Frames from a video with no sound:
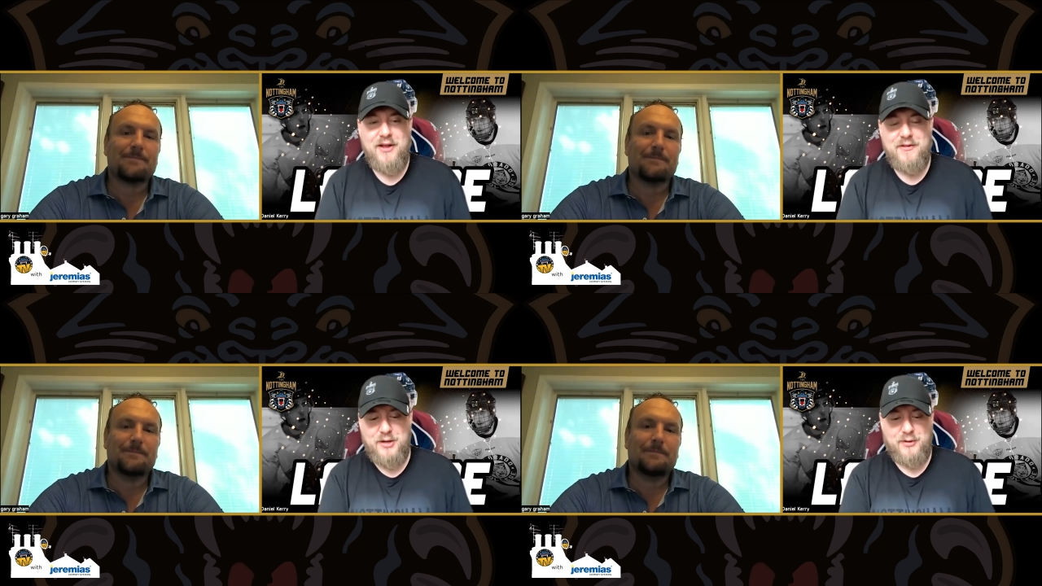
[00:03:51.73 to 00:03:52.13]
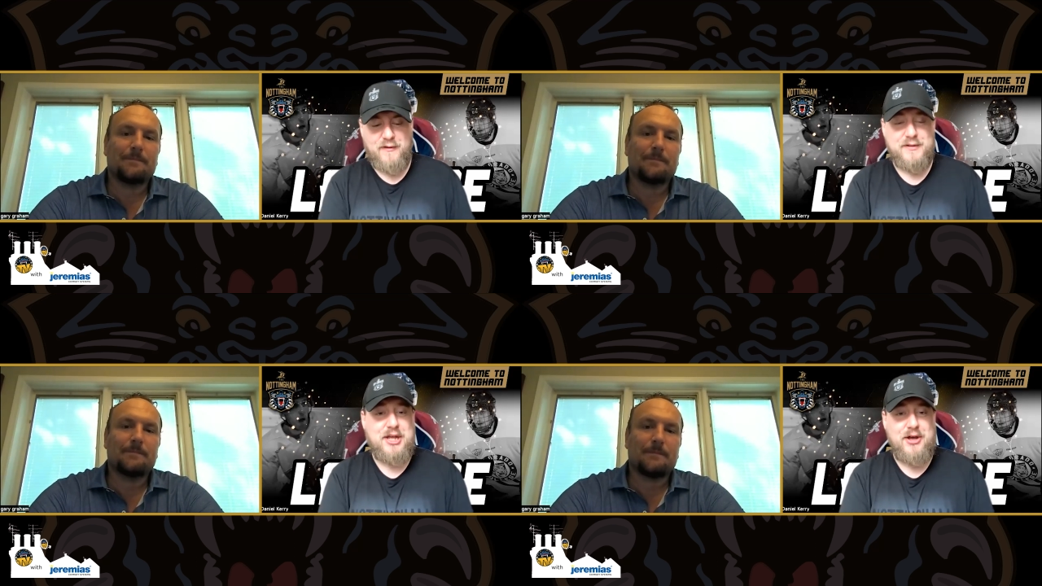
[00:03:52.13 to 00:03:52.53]
Speaker 1: Now you will have
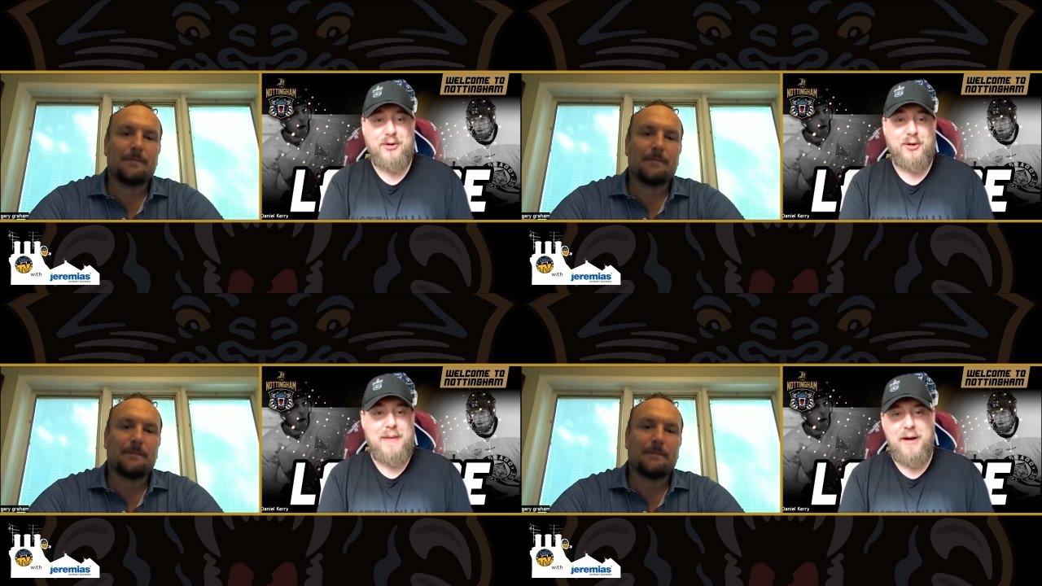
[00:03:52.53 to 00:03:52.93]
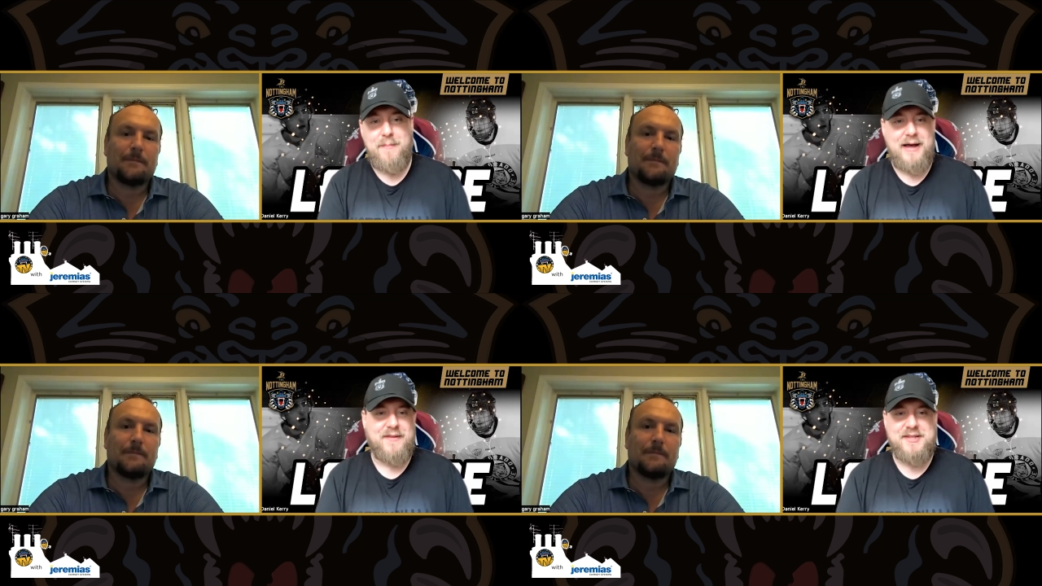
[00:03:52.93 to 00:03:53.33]
obviously heard all about
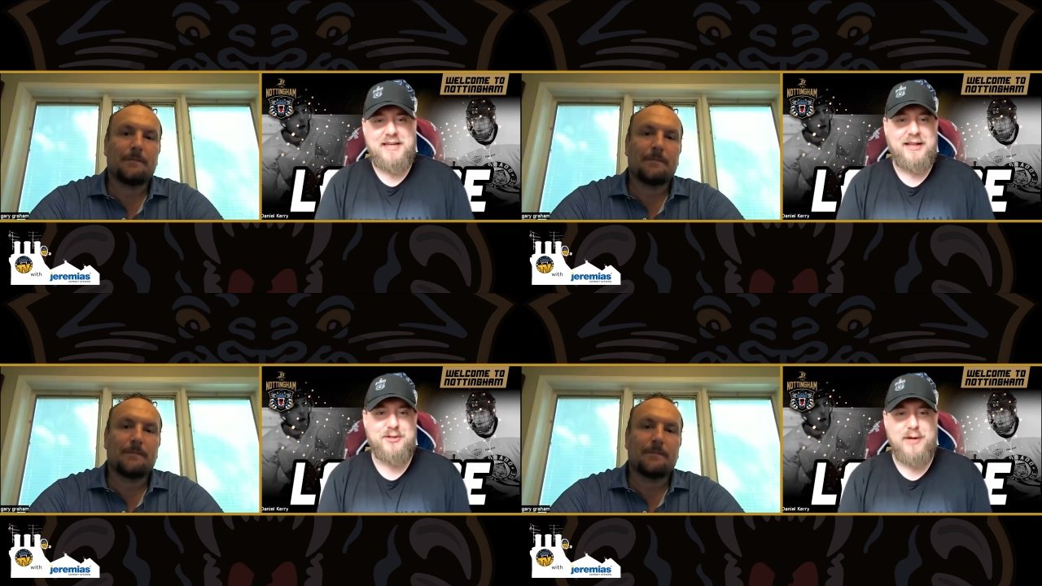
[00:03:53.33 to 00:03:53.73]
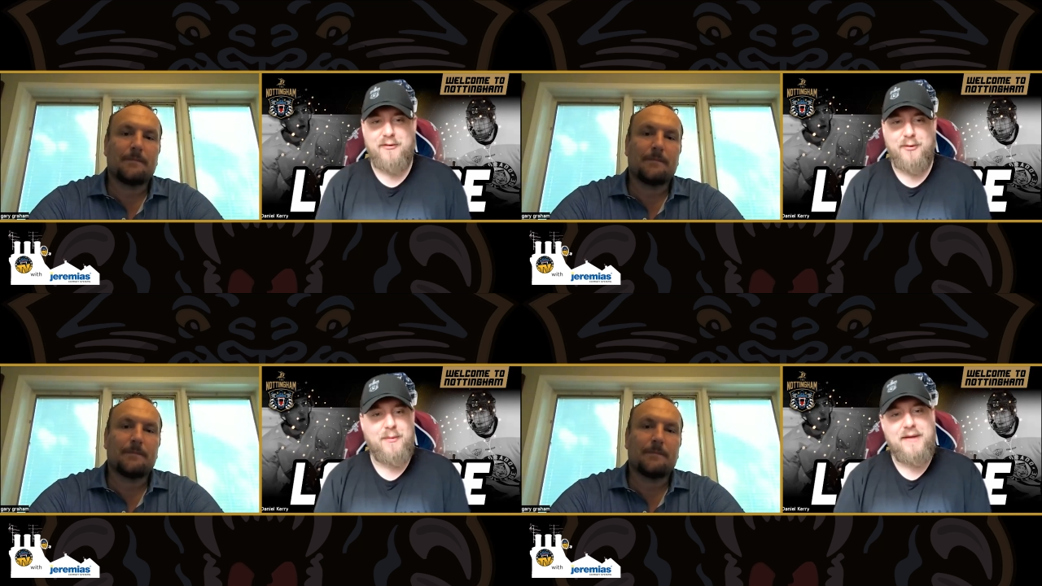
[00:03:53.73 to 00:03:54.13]
Panthers Steelers rivalry.